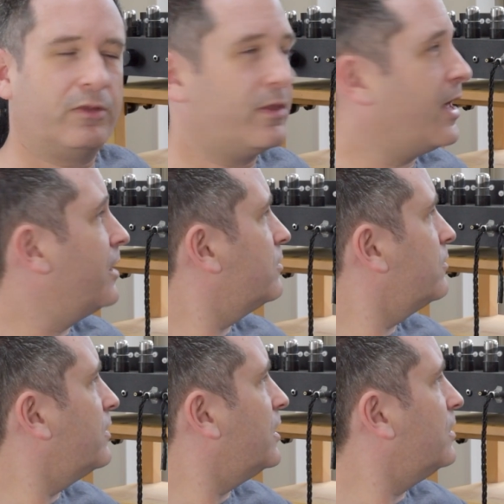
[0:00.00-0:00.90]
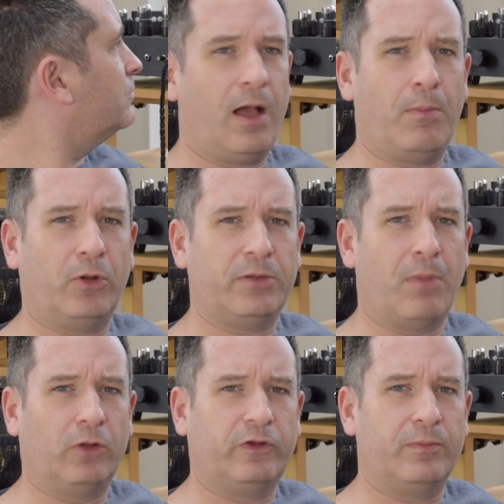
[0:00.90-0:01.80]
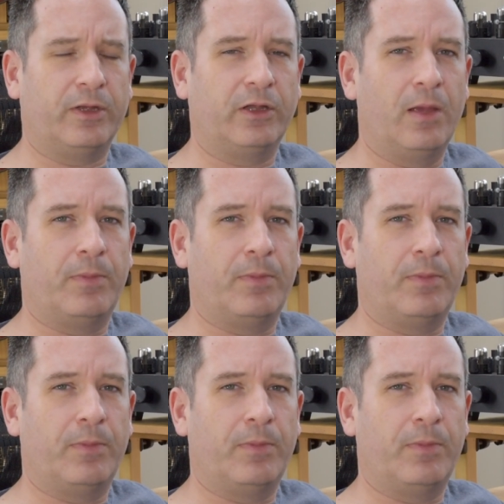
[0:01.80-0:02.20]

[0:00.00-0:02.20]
than the Modi Multibit,